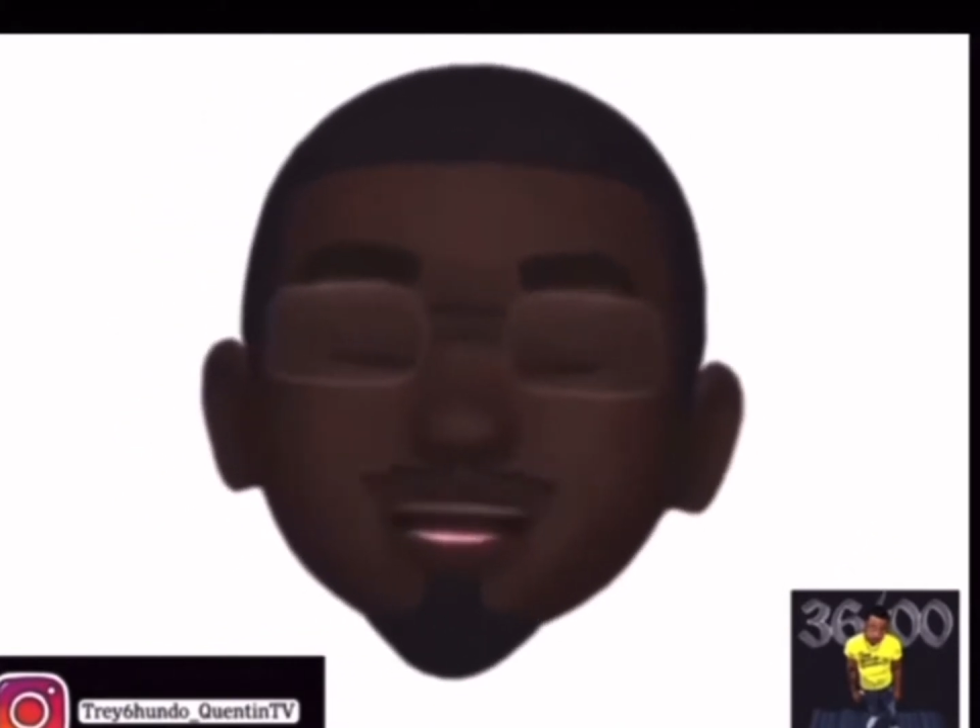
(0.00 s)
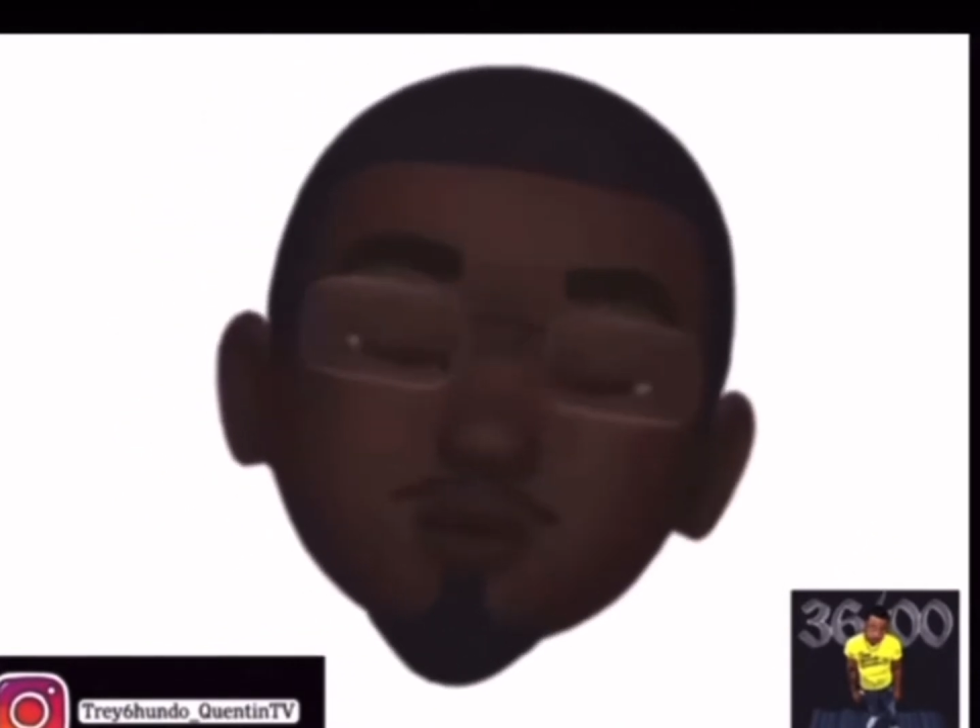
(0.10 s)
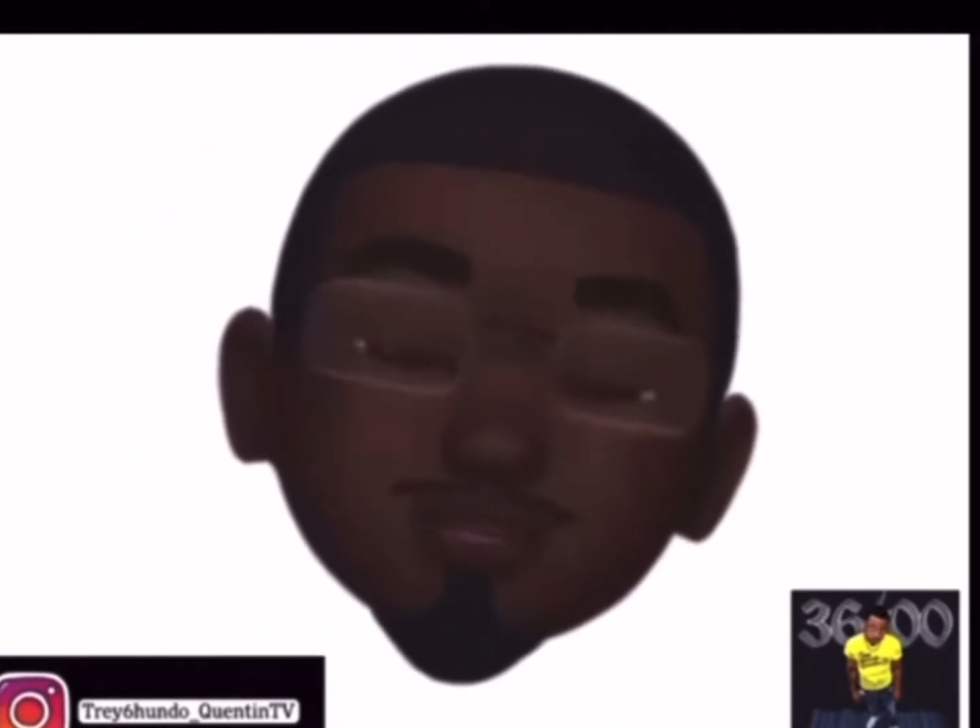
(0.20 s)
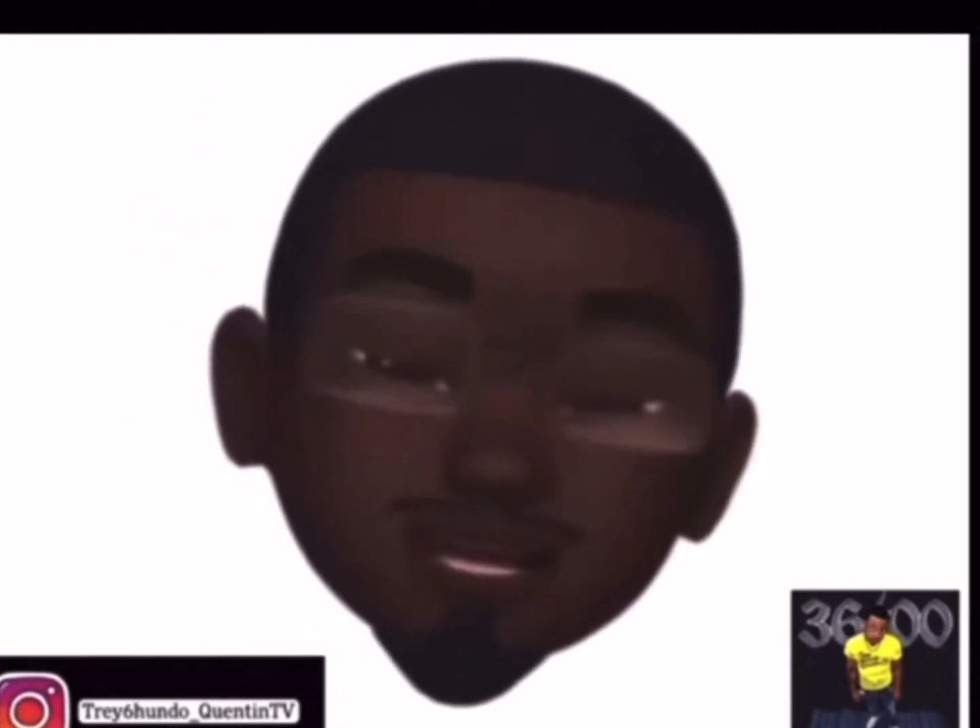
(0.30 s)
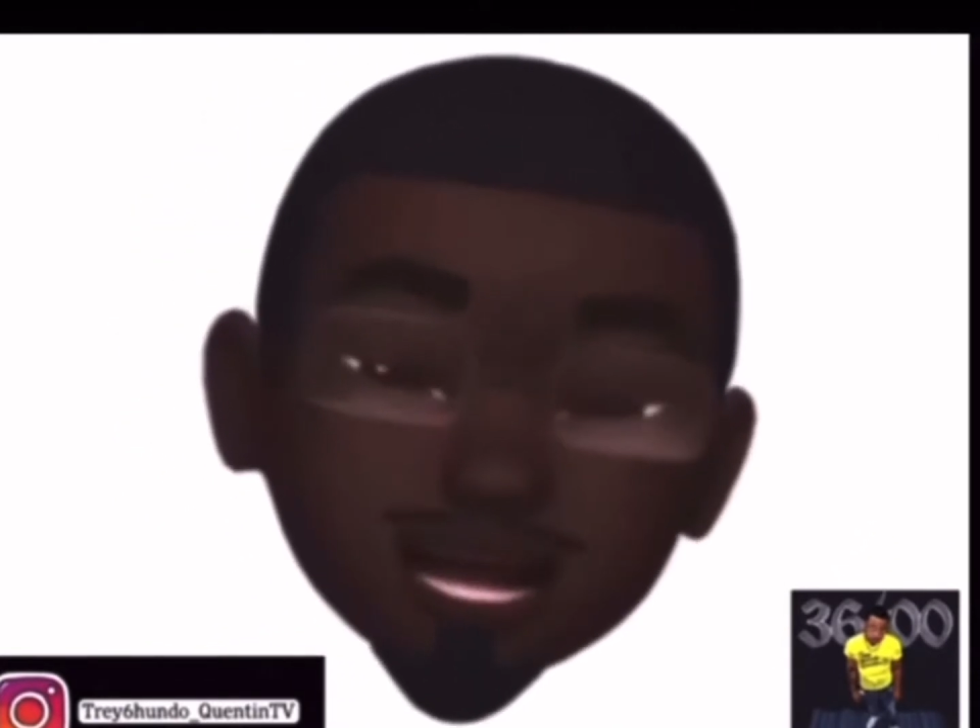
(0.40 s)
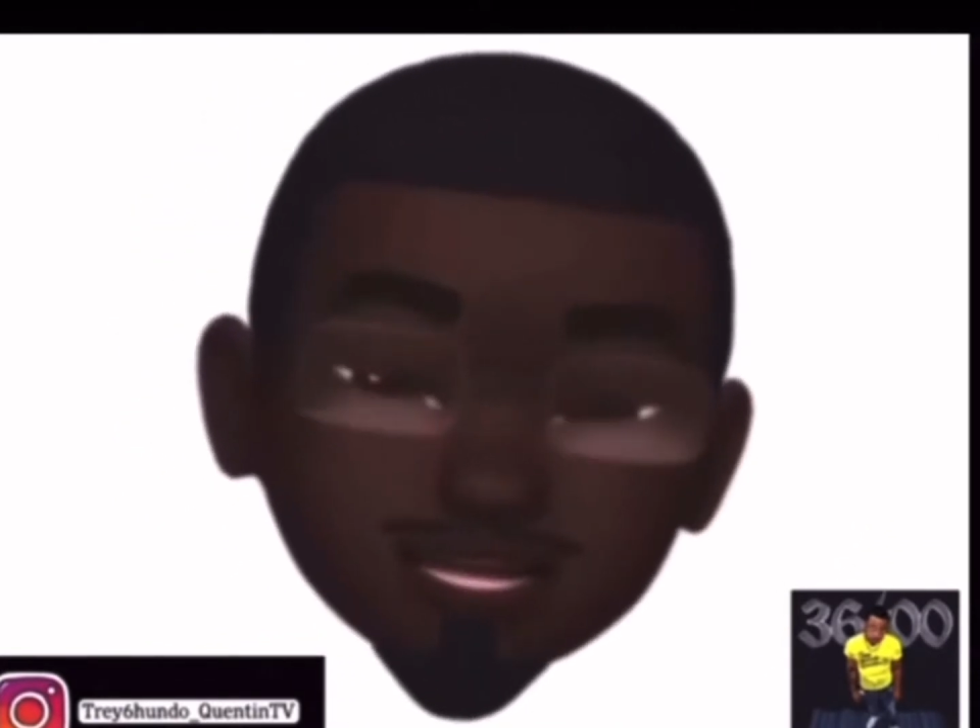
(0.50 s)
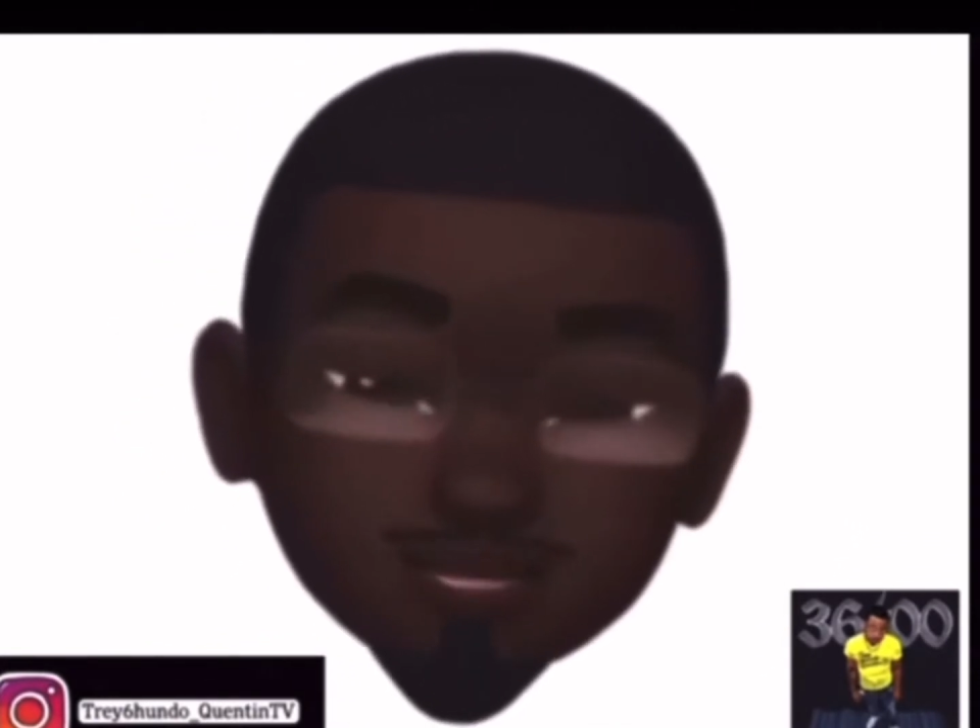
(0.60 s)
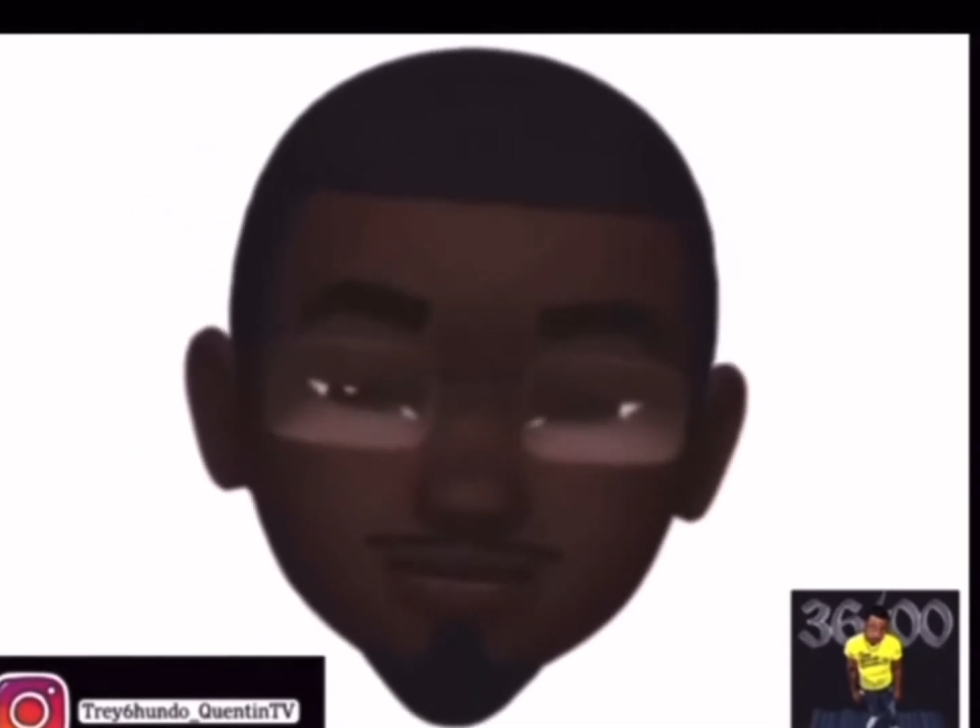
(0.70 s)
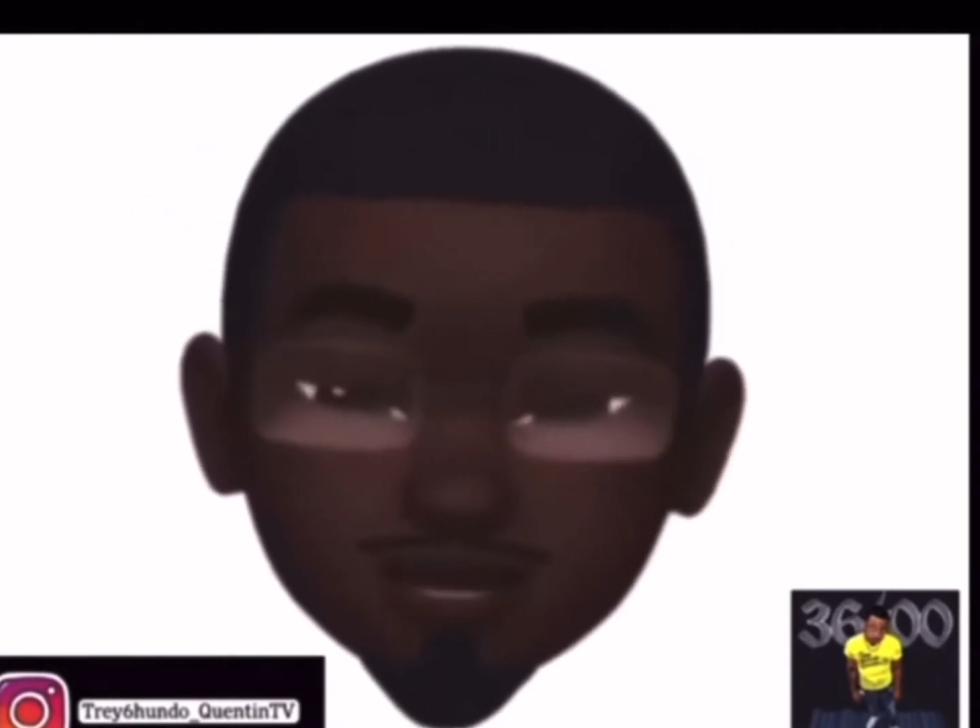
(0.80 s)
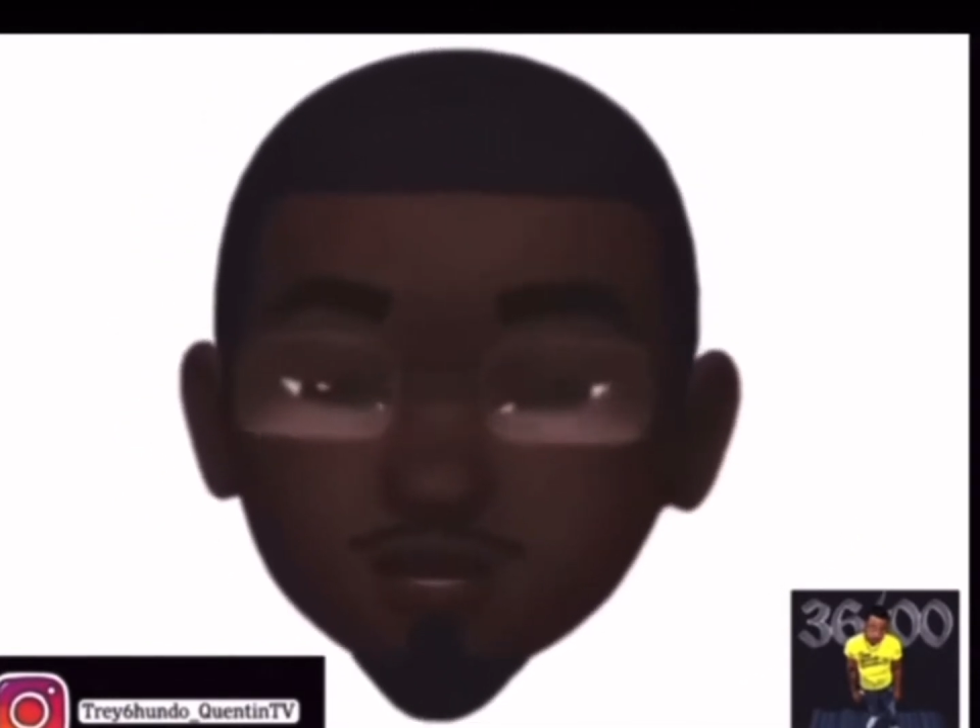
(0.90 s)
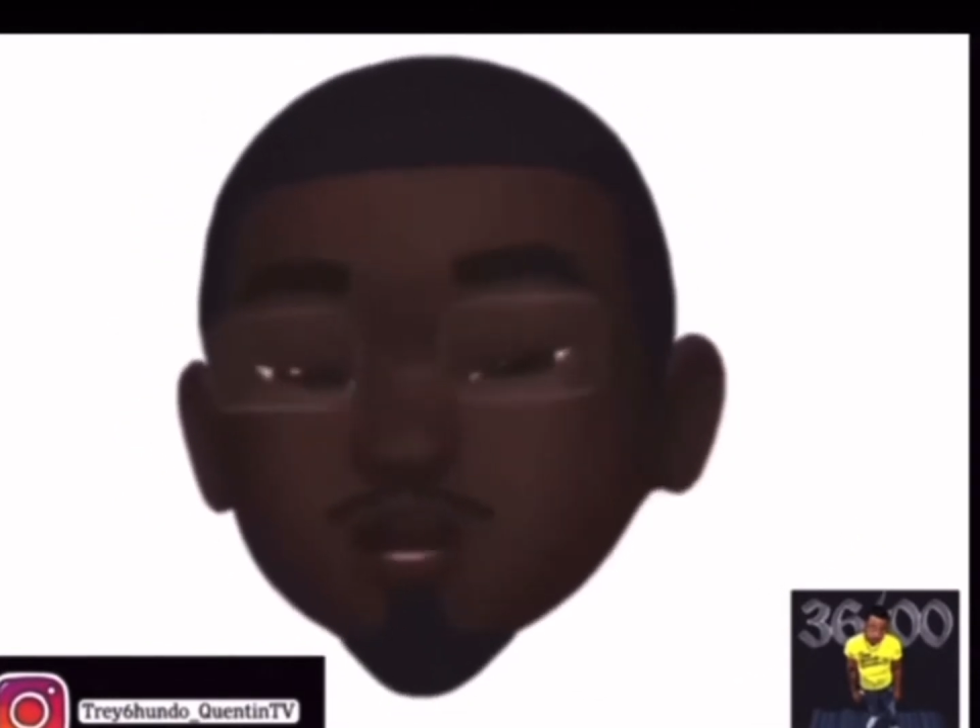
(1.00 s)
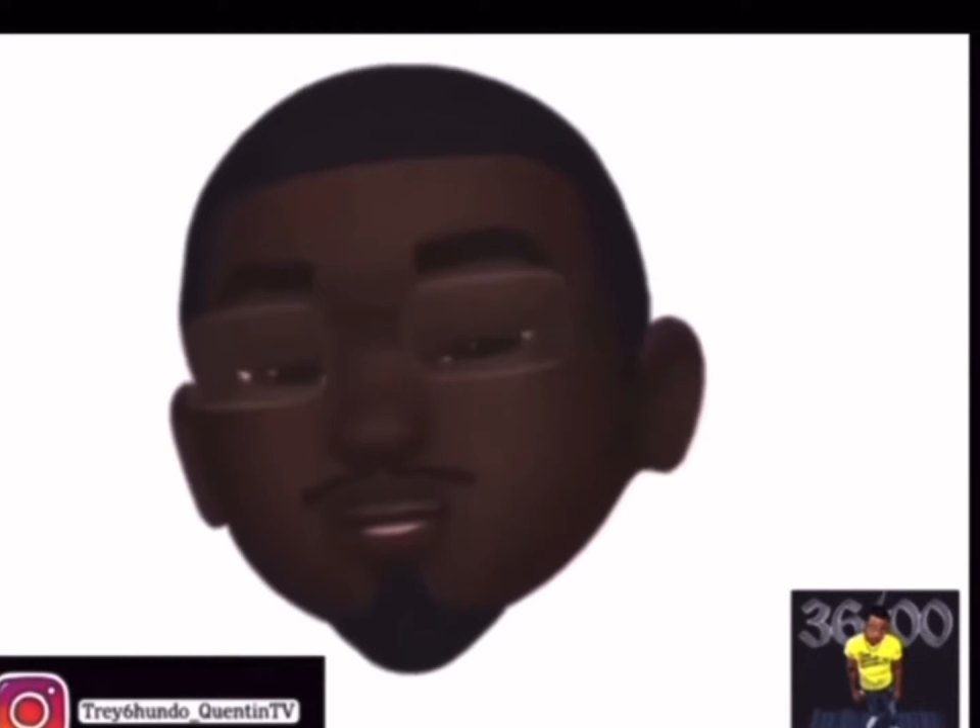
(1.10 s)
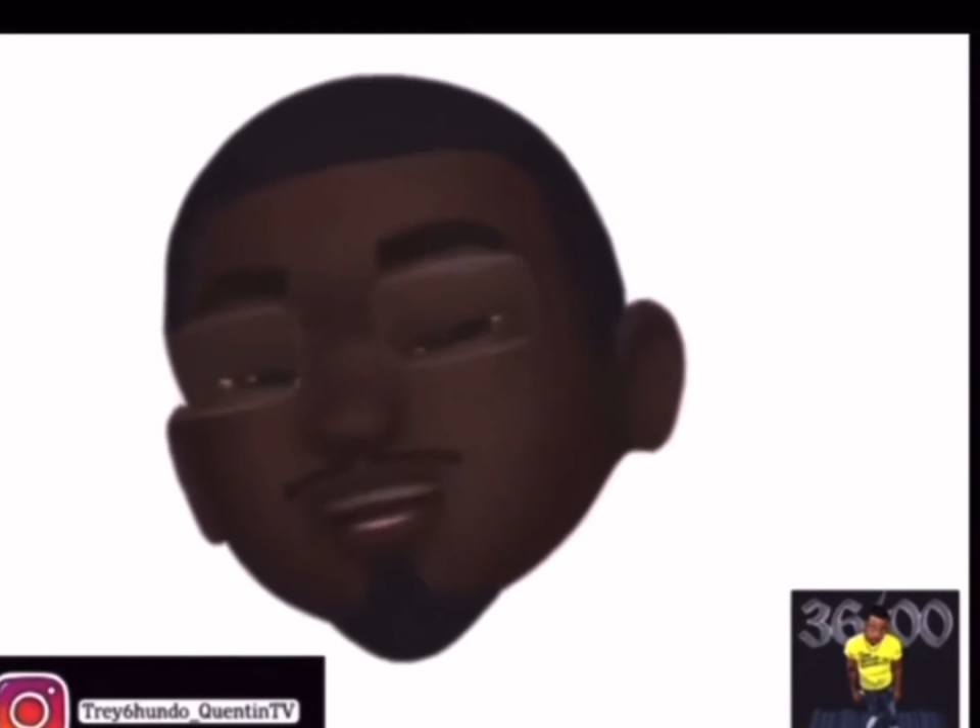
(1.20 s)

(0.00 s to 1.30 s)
notification bell.